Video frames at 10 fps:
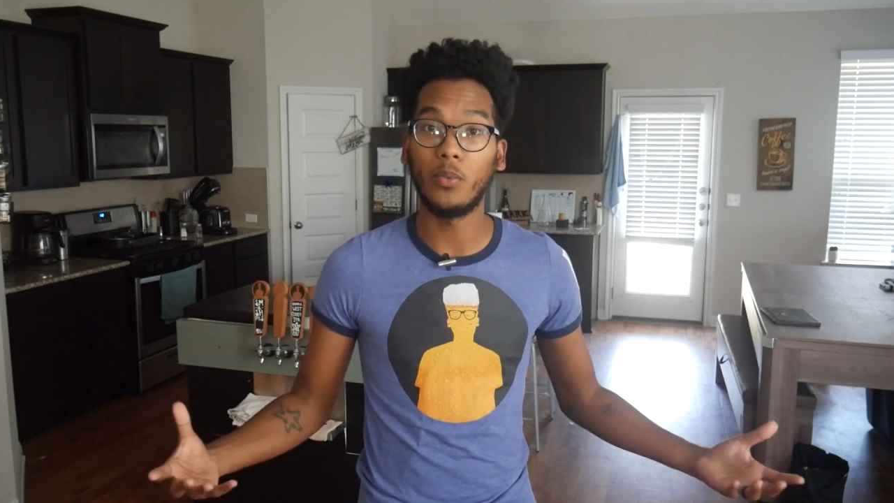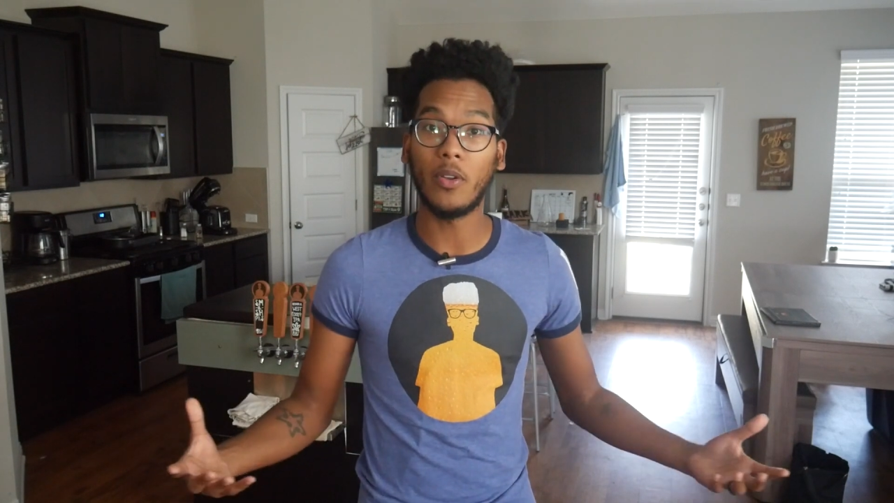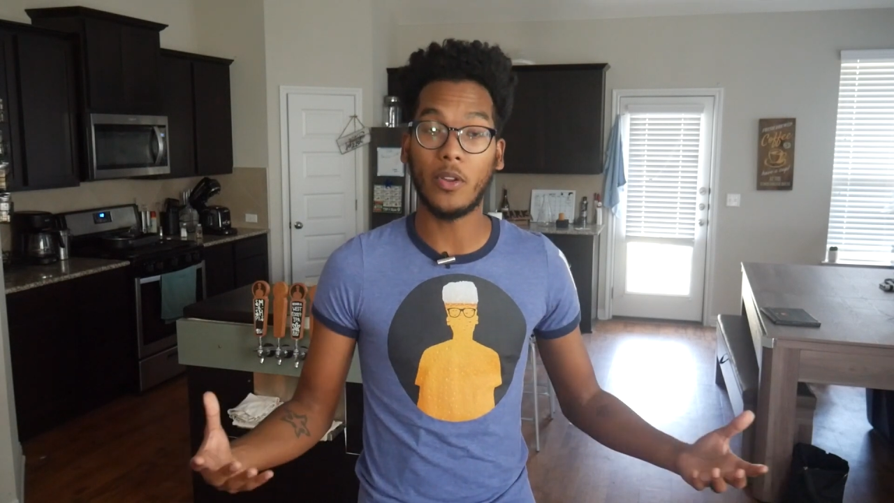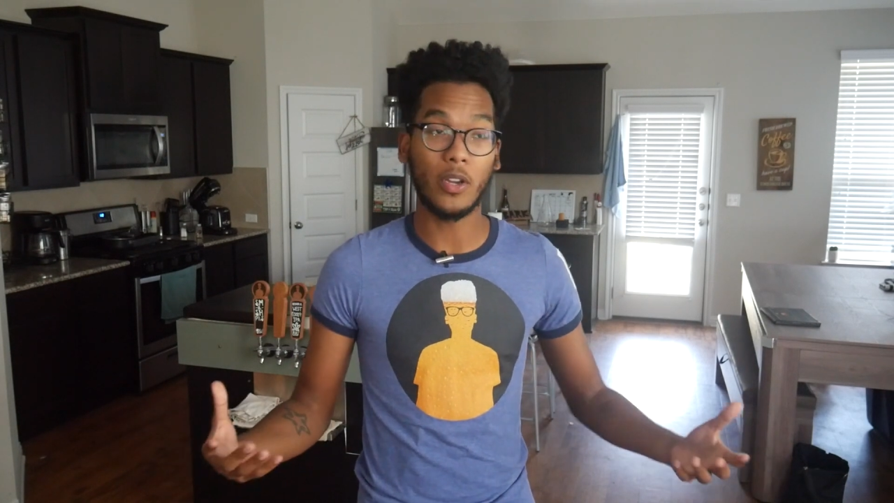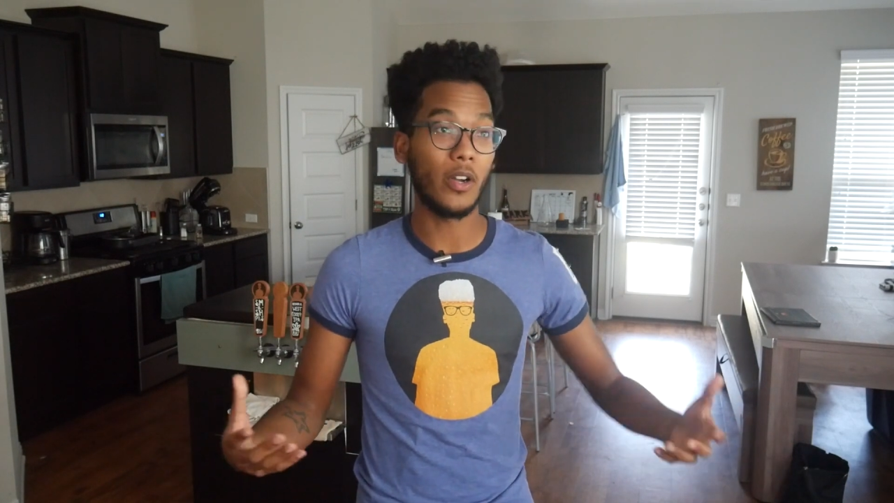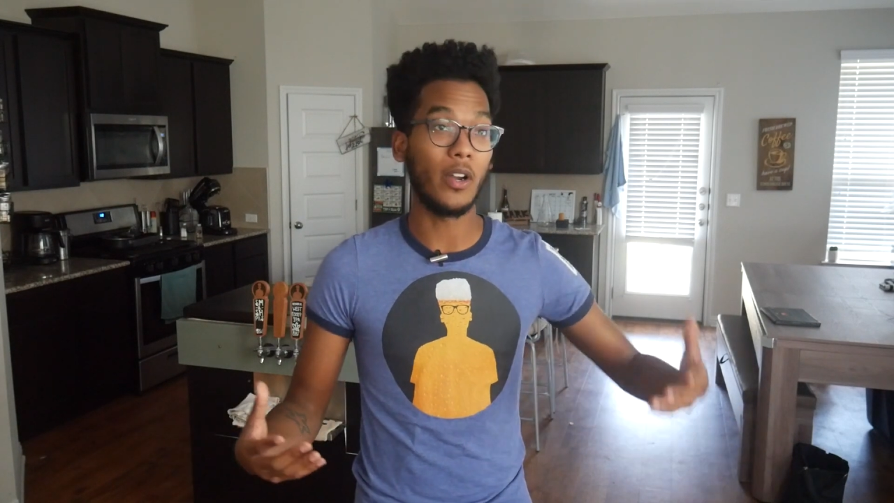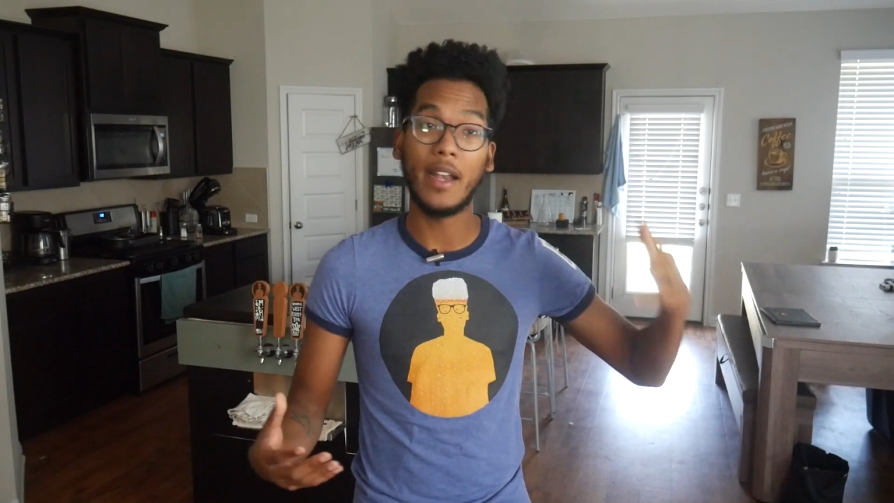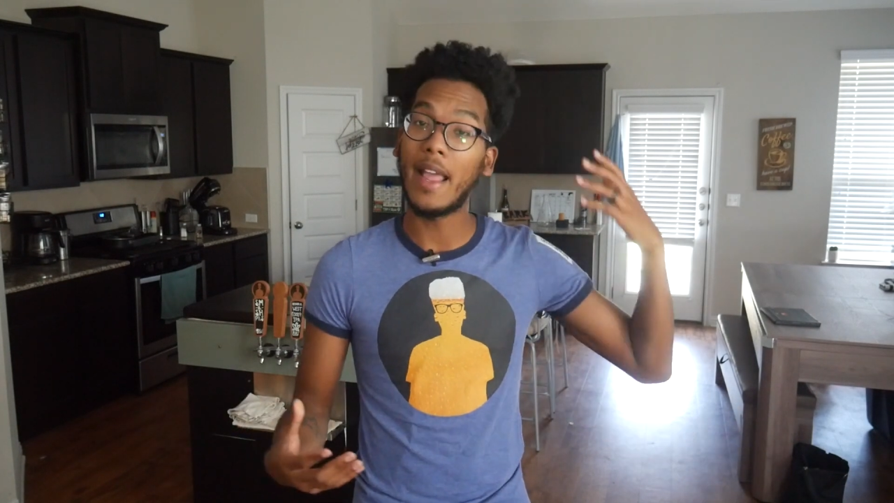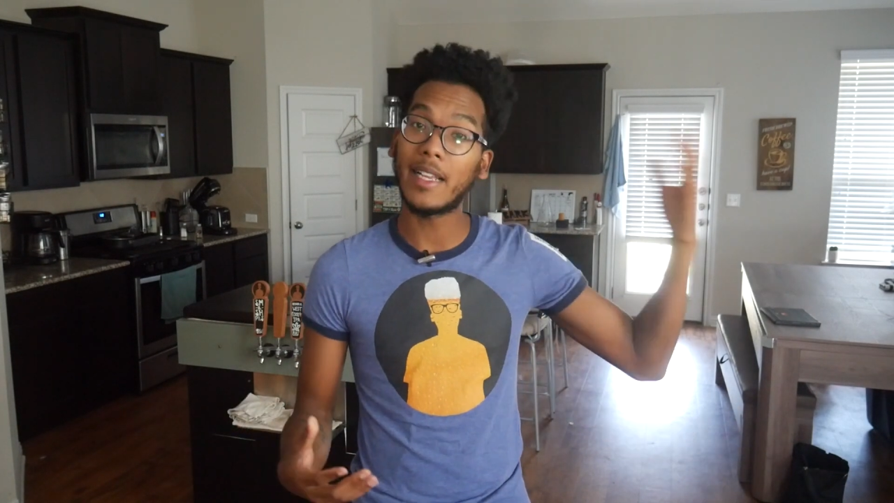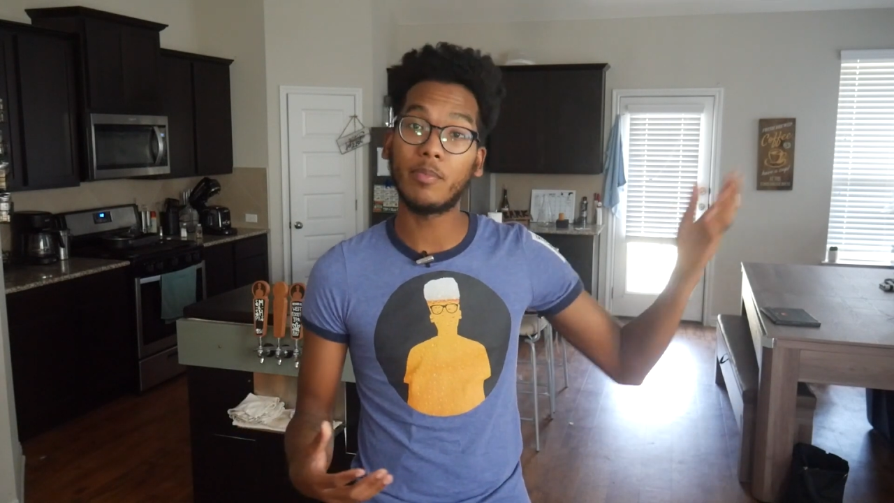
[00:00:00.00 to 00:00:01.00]
whether you're
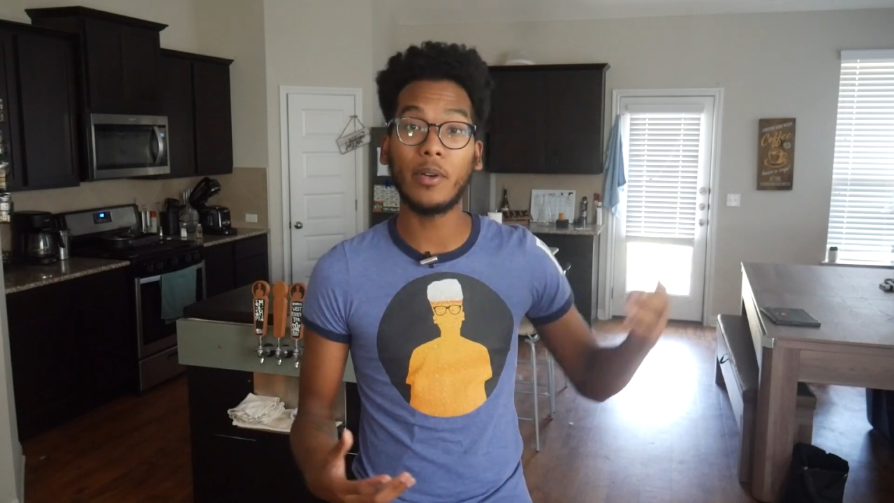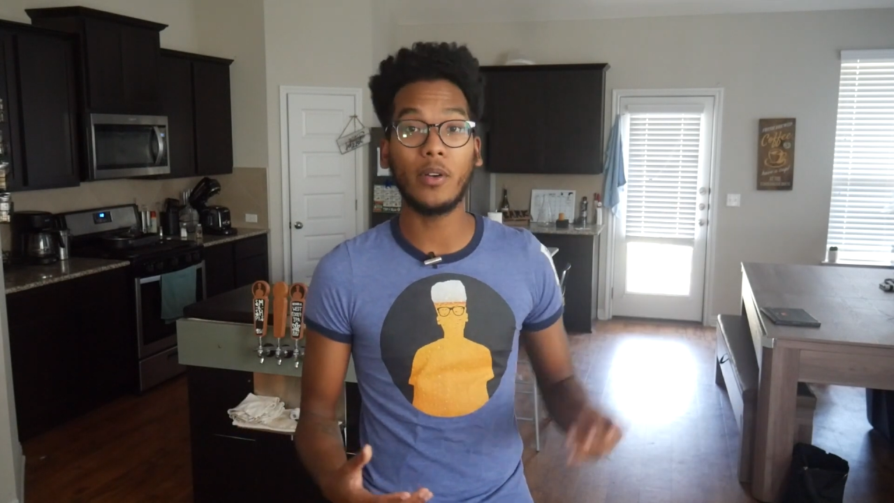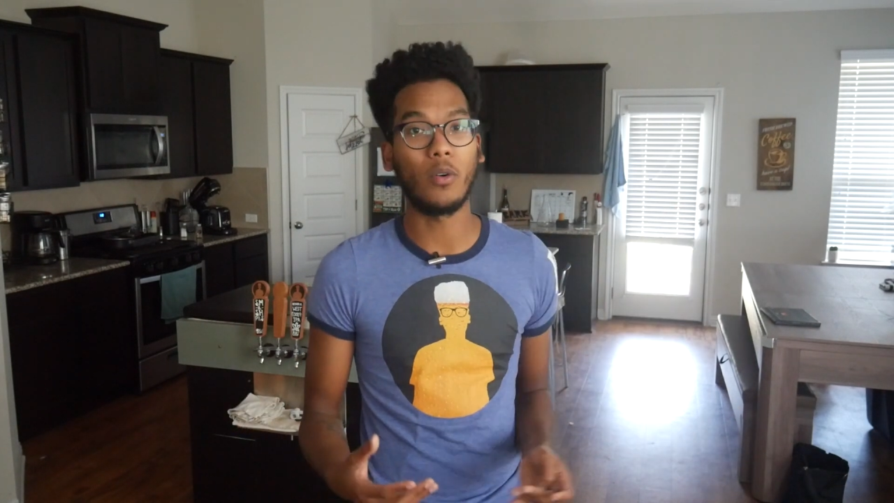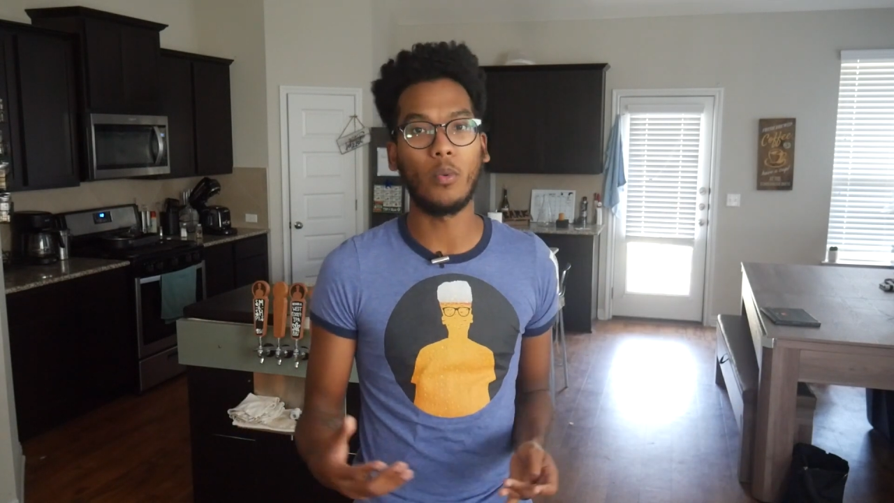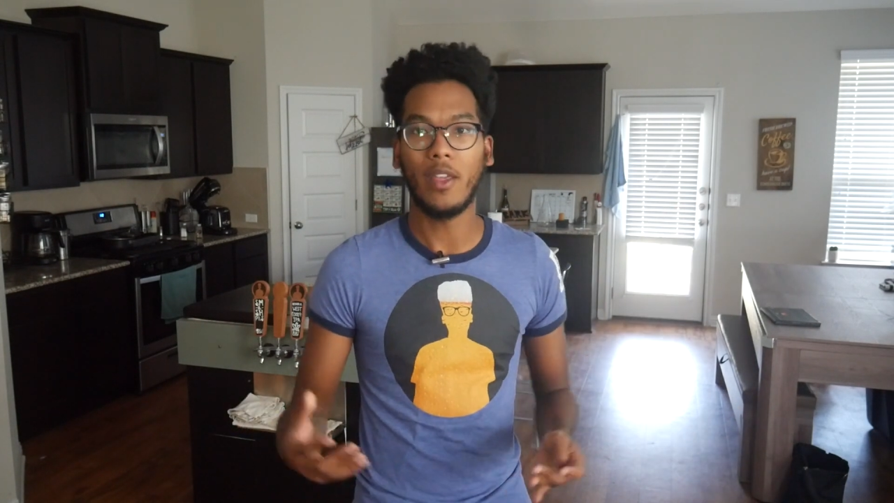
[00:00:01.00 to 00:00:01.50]
an expert or